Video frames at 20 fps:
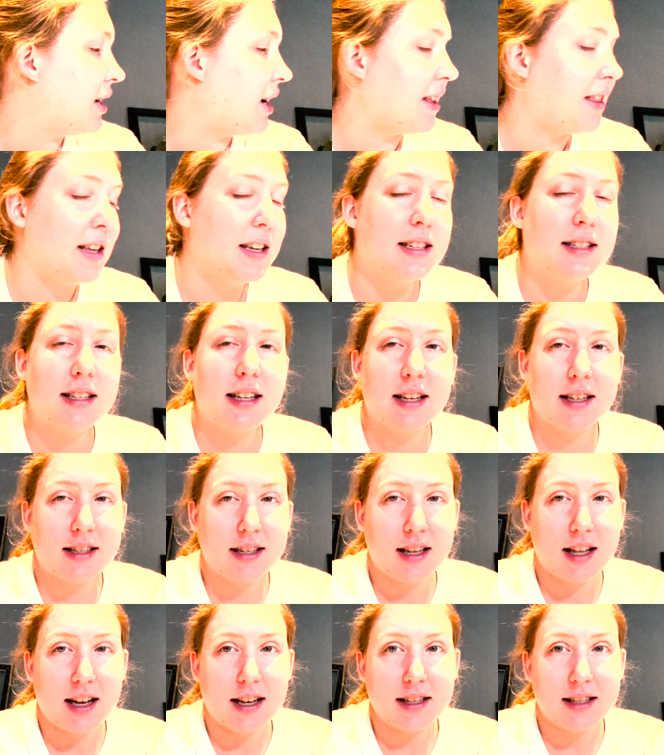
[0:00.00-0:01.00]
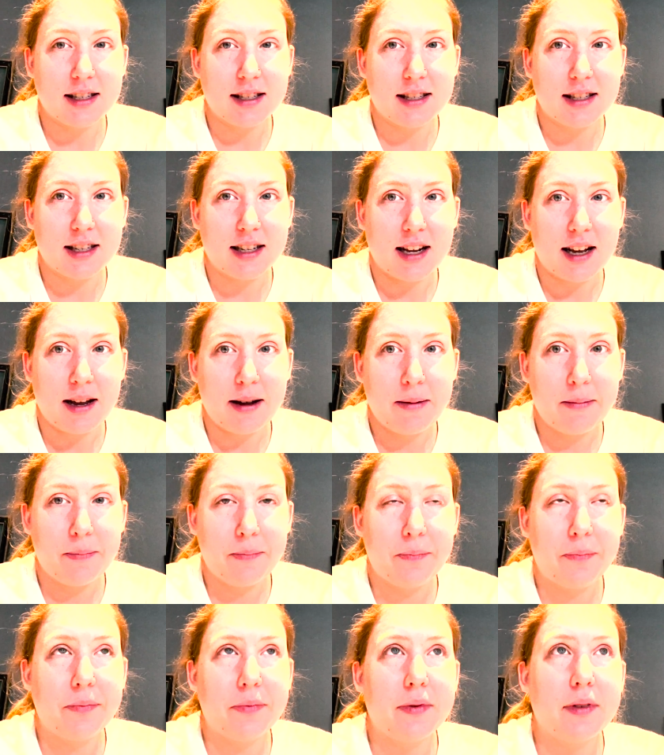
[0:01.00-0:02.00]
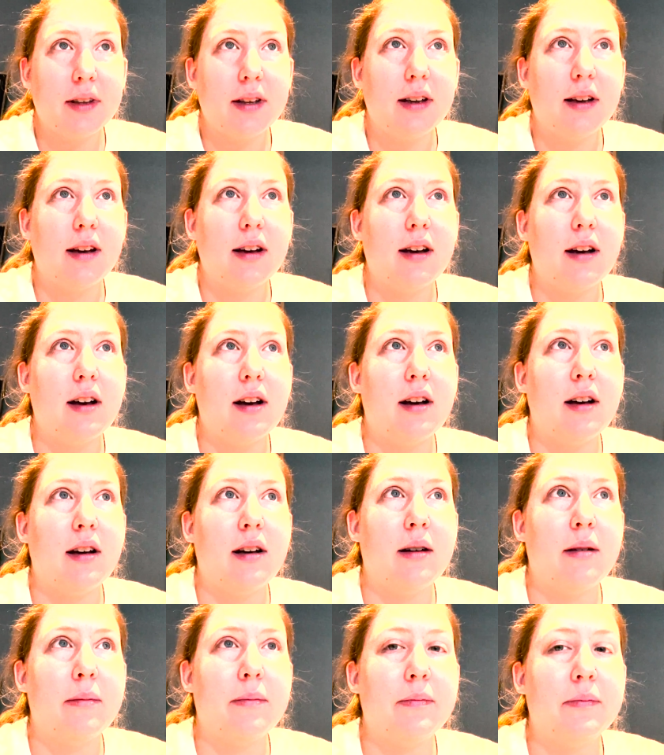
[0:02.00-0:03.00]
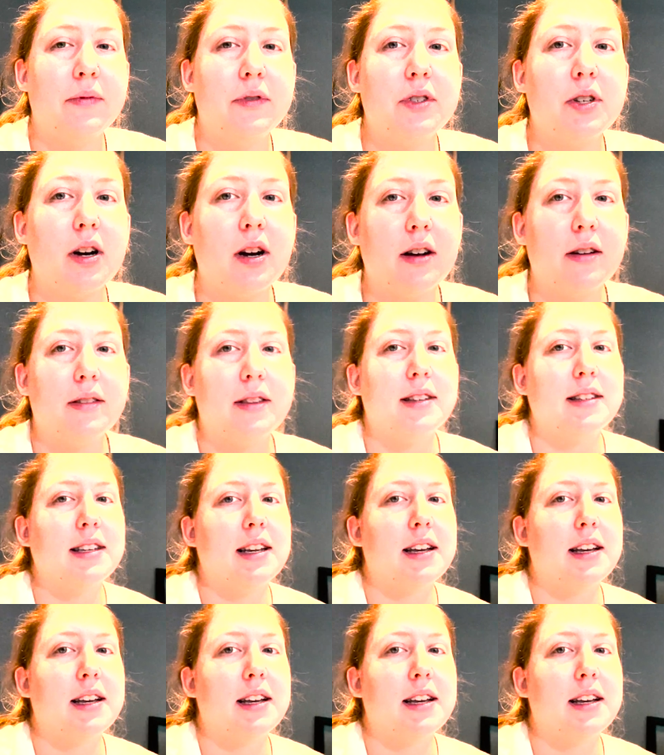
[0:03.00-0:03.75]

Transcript: I think six classes today um, sorry this